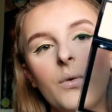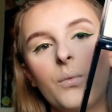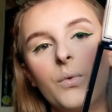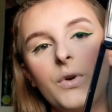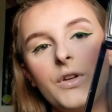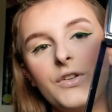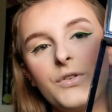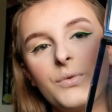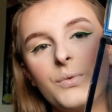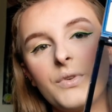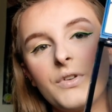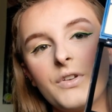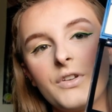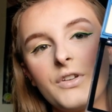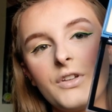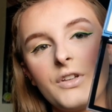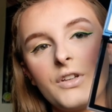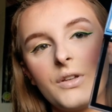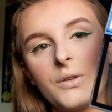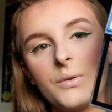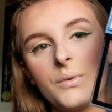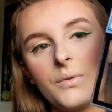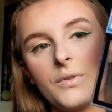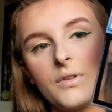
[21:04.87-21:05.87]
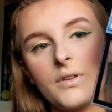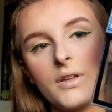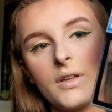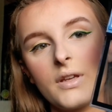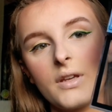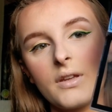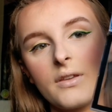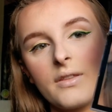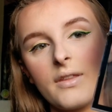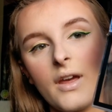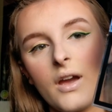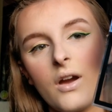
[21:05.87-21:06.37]
Which one do you
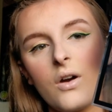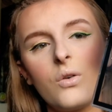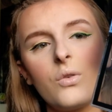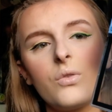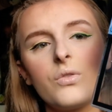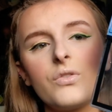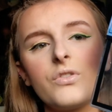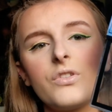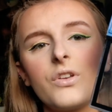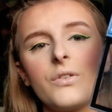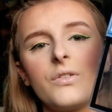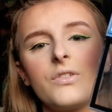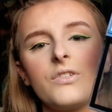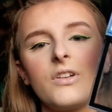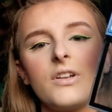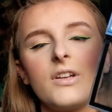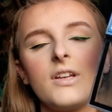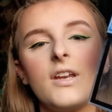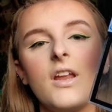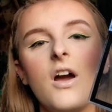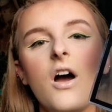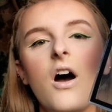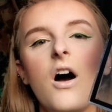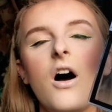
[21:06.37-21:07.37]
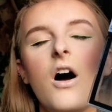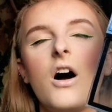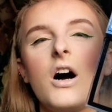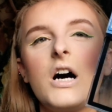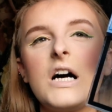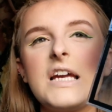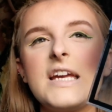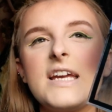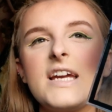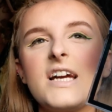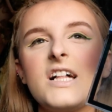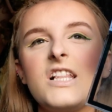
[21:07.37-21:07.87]
think? They are all so stunning.
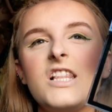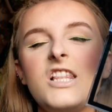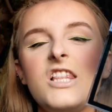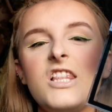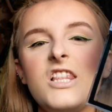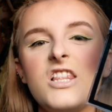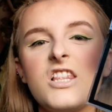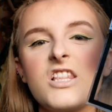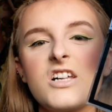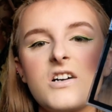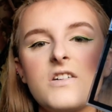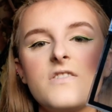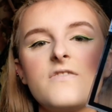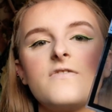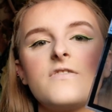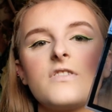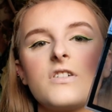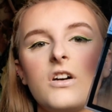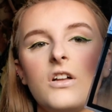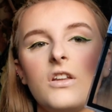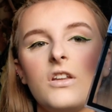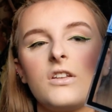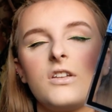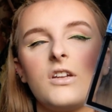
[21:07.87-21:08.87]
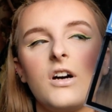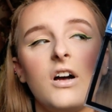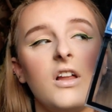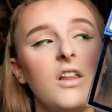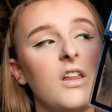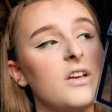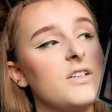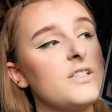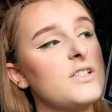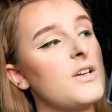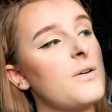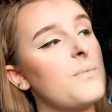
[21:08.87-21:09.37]
I love coloured
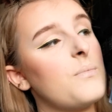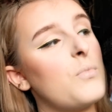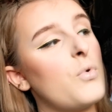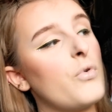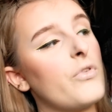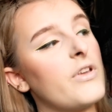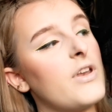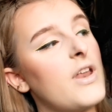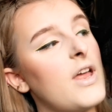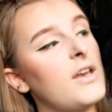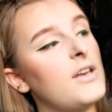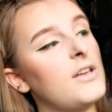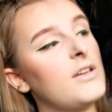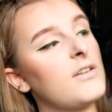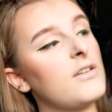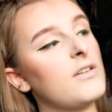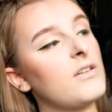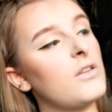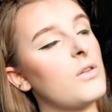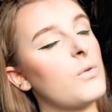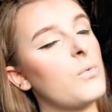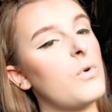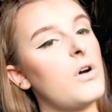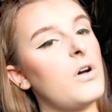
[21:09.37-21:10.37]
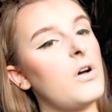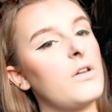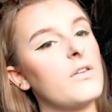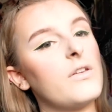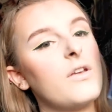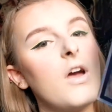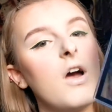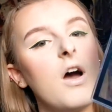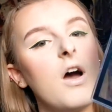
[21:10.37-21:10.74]
highlighter more than anything in the world.